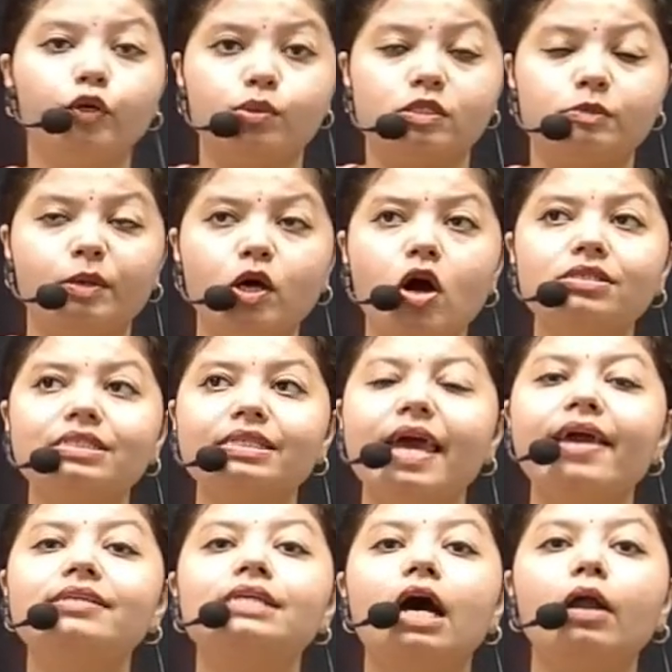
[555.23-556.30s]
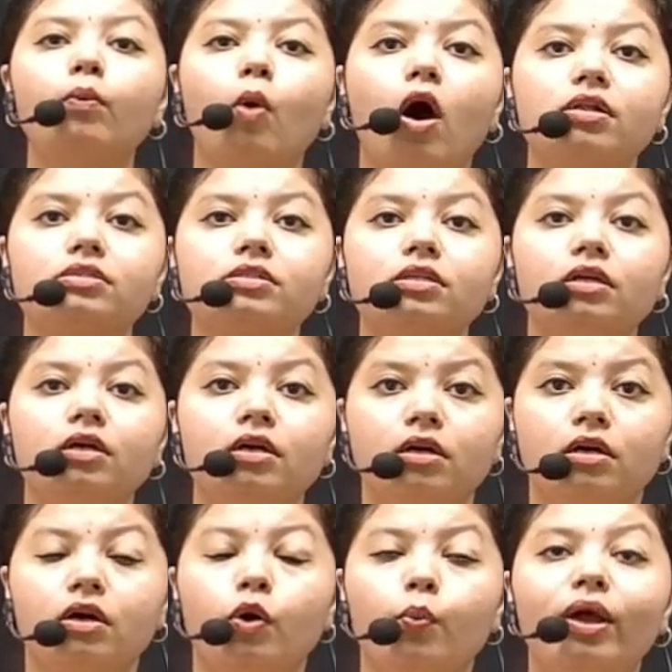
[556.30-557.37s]
because tags are what?
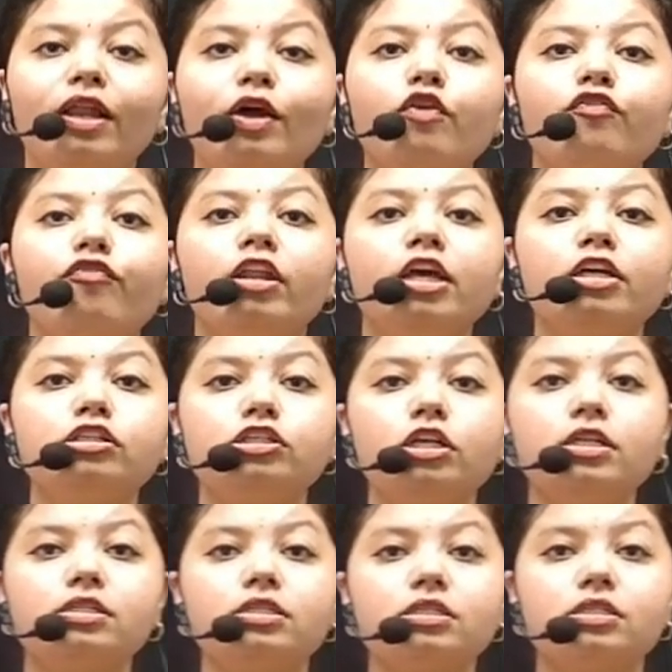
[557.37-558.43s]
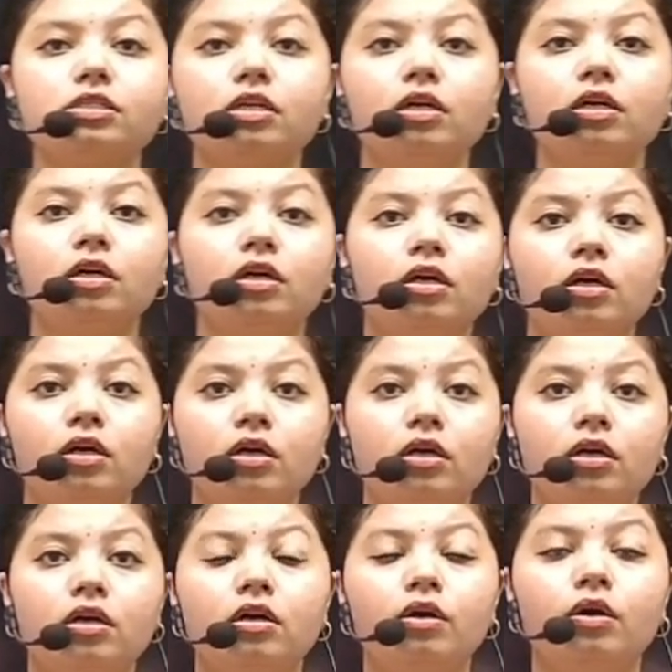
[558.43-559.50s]
Will you finish it?
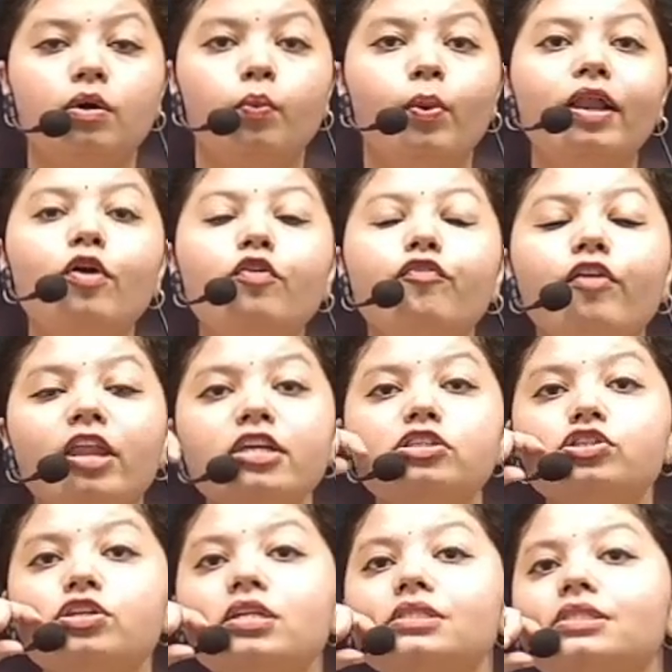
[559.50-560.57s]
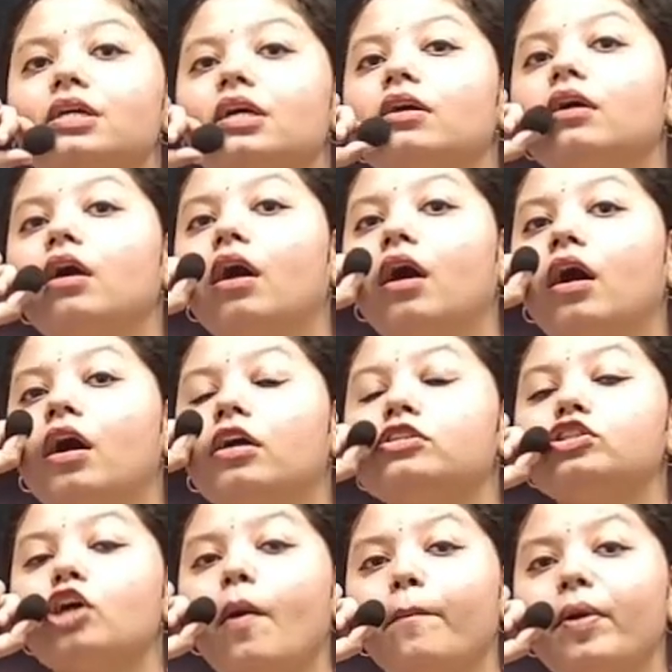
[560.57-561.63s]
Will you finish this
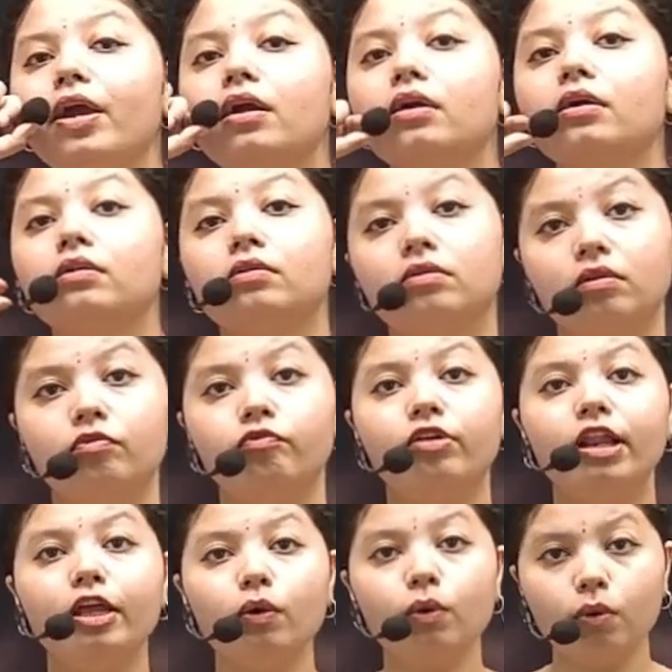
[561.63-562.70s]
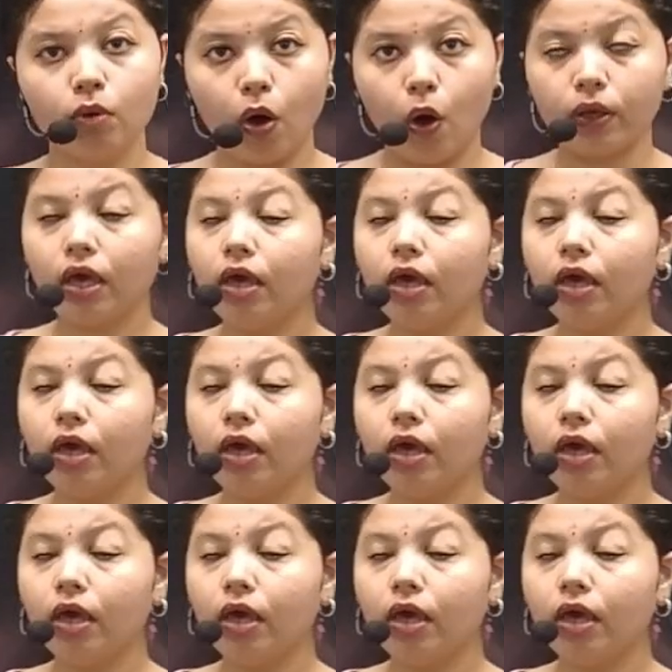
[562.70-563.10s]
topic? Will you? Okay.